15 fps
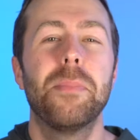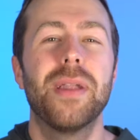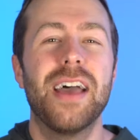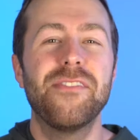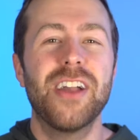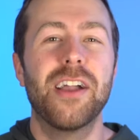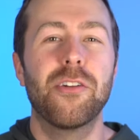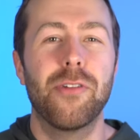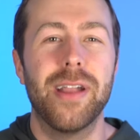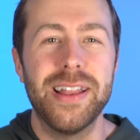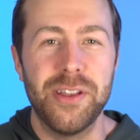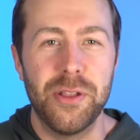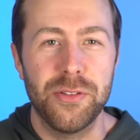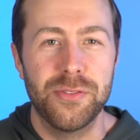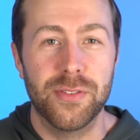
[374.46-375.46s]
But I've got great
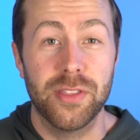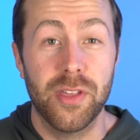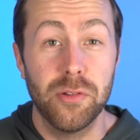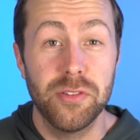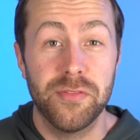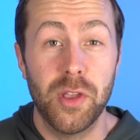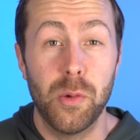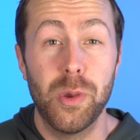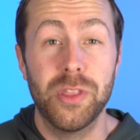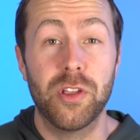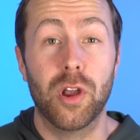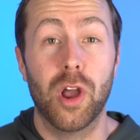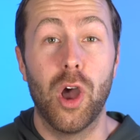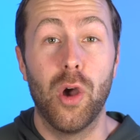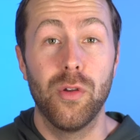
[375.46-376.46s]
news for those of you with
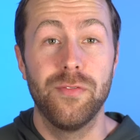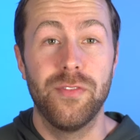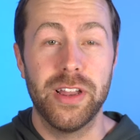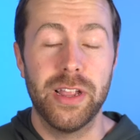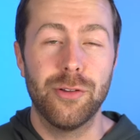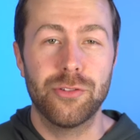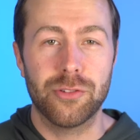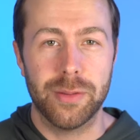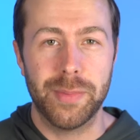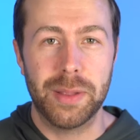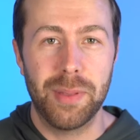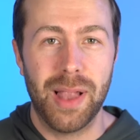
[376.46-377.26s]
your own video streaming